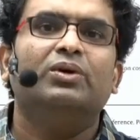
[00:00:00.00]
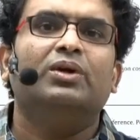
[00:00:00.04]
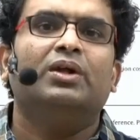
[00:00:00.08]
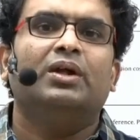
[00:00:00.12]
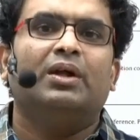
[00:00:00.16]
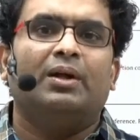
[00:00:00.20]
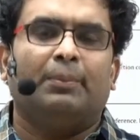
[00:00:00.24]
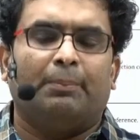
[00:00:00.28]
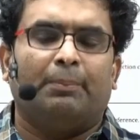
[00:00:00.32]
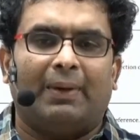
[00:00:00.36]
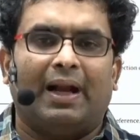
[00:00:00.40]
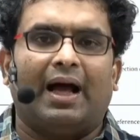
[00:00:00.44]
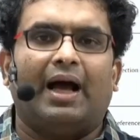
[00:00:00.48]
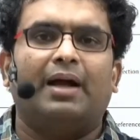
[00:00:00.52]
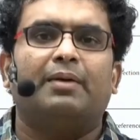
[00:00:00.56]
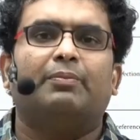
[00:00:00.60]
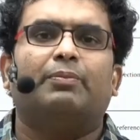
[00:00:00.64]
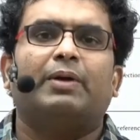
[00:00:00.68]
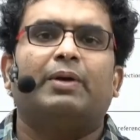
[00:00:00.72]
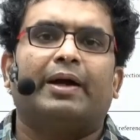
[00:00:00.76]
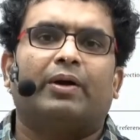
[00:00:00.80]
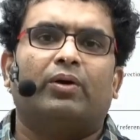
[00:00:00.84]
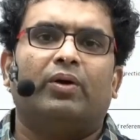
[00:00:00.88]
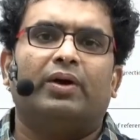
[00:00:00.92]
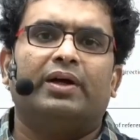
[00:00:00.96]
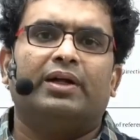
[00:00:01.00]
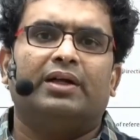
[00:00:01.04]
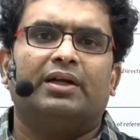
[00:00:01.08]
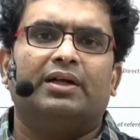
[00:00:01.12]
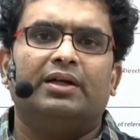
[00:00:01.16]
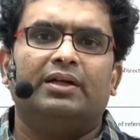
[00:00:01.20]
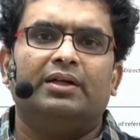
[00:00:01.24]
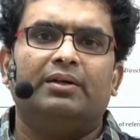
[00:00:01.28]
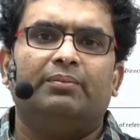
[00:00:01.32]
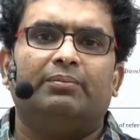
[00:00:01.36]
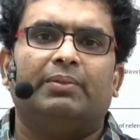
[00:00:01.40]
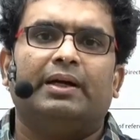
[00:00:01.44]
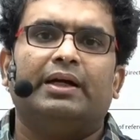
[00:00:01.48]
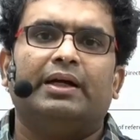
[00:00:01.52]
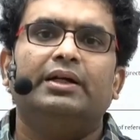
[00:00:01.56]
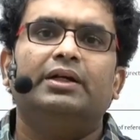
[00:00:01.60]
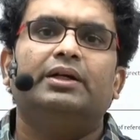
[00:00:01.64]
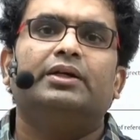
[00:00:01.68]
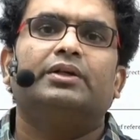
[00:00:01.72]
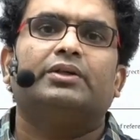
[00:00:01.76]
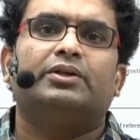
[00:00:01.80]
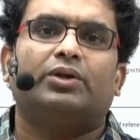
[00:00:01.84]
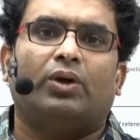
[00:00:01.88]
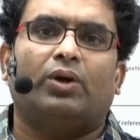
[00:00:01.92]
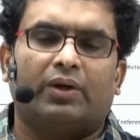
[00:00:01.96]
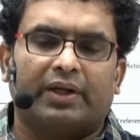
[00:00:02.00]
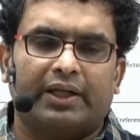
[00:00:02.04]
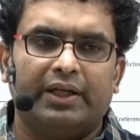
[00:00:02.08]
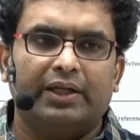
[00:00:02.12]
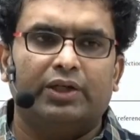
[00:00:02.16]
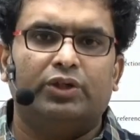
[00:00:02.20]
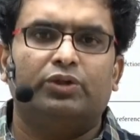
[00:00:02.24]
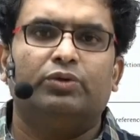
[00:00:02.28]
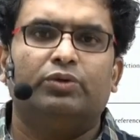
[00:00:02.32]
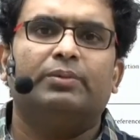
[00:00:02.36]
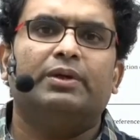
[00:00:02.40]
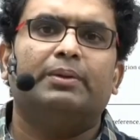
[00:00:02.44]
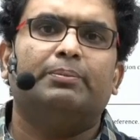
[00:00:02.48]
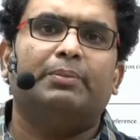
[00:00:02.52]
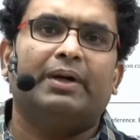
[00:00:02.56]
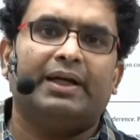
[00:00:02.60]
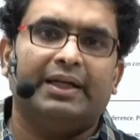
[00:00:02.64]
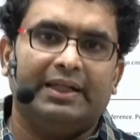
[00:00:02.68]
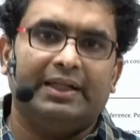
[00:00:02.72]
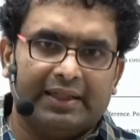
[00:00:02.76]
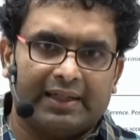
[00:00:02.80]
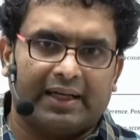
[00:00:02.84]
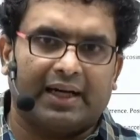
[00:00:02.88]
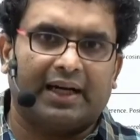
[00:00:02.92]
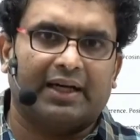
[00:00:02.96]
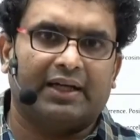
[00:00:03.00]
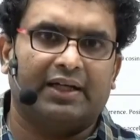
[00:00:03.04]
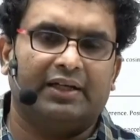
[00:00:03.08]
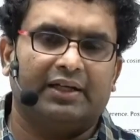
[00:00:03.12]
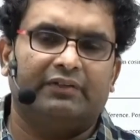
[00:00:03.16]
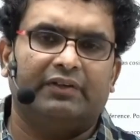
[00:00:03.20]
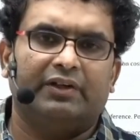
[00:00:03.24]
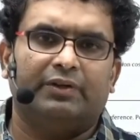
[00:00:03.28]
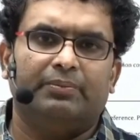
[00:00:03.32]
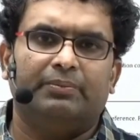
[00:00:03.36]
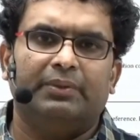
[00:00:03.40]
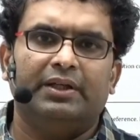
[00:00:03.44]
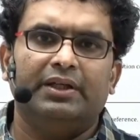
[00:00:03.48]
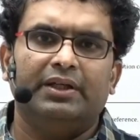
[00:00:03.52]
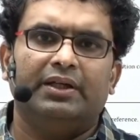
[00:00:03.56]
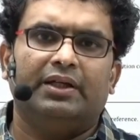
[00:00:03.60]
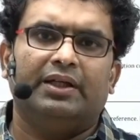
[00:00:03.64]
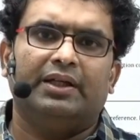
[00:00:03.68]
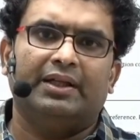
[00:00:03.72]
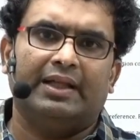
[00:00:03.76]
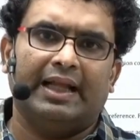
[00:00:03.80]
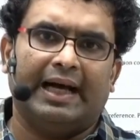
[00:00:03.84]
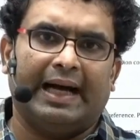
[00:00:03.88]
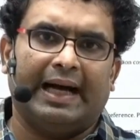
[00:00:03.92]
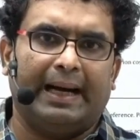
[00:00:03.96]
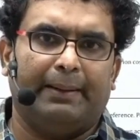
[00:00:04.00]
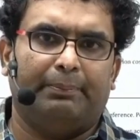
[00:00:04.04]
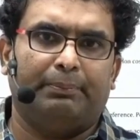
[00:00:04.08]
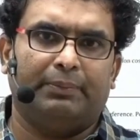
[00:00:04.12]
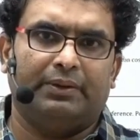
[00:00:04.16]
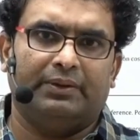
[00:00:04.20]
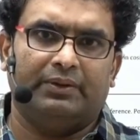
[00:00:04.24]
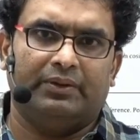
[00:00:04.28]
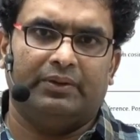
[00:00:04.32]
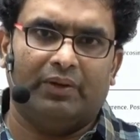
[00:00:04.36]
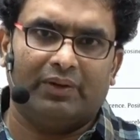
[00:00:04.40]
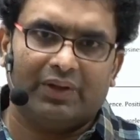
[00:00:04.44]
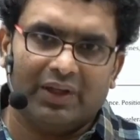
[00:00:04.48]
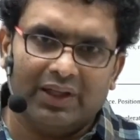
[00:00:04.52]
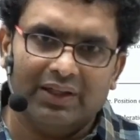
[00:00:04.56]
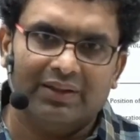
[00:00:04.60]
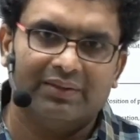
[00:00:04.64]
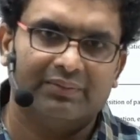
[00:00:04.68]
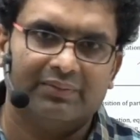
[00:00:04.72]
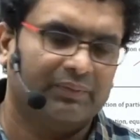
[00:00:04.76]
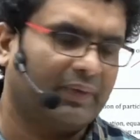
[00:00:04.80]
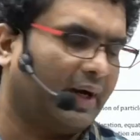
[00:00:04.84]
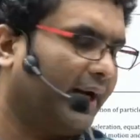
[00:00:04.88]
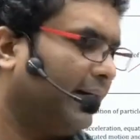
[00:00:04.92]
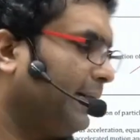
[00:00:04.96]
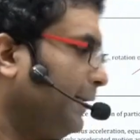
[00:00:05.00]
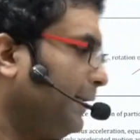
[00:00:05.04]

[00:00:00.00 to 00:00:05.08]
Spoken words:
plan accordingly by talking to me, by interacting with me in the app. Okay, right.